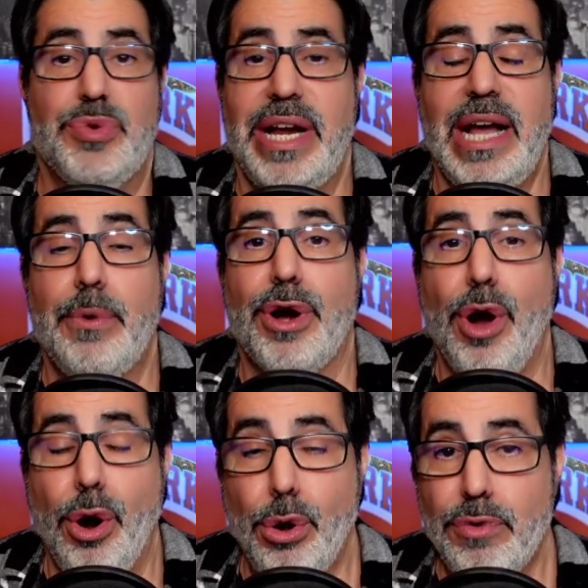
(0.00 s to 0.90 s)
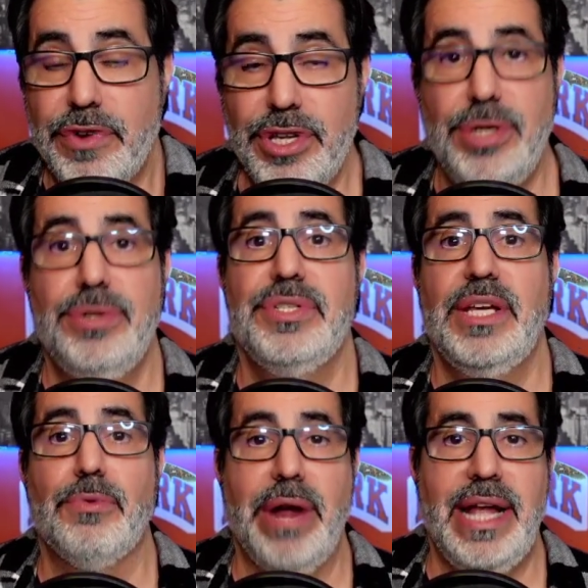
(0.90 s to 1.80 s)
Right now, we're
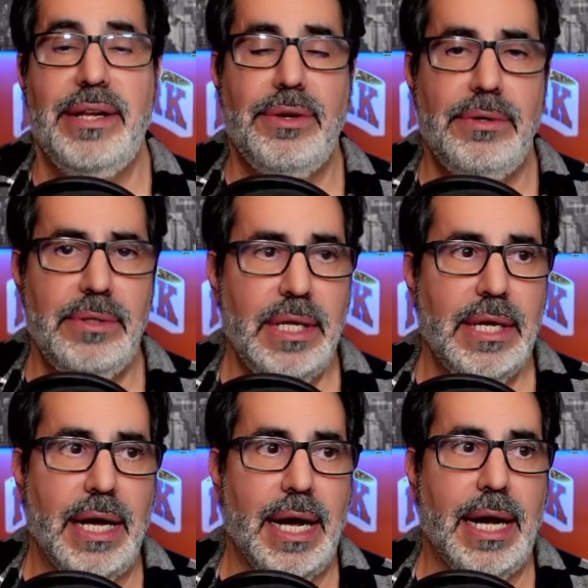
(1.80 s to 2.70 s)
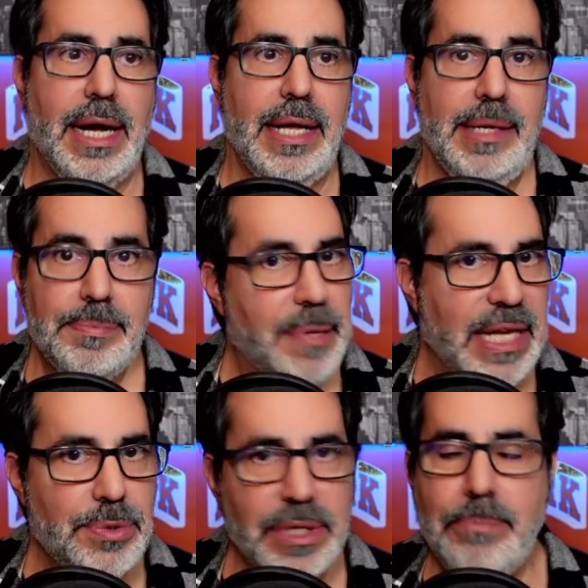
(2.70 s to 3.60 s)
overusing Randle. He
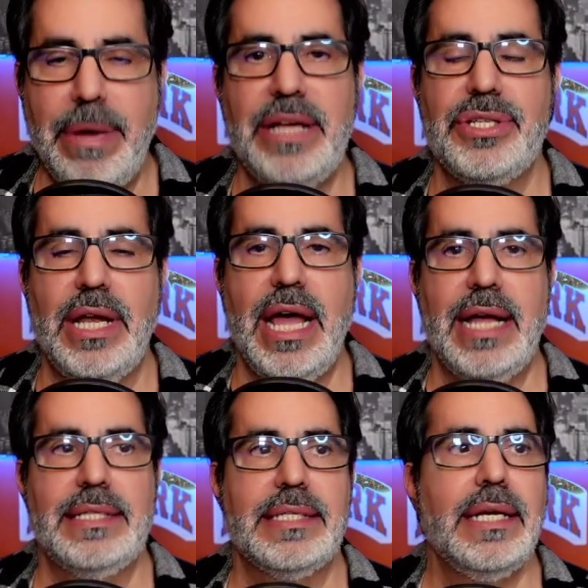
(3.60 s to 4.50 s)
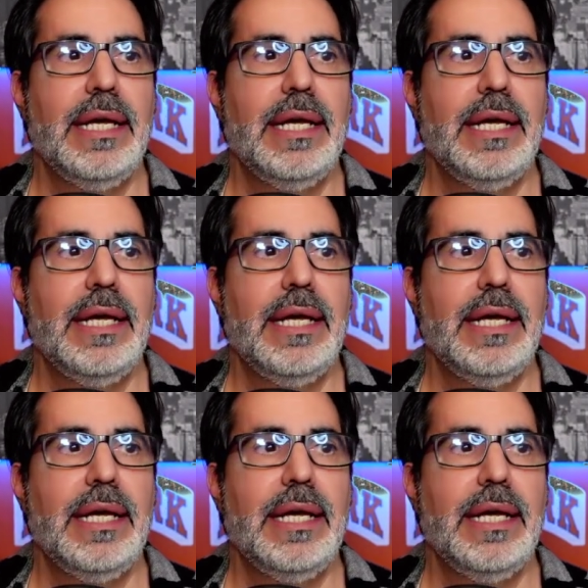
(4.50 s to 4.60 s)
plays with the bench a lot.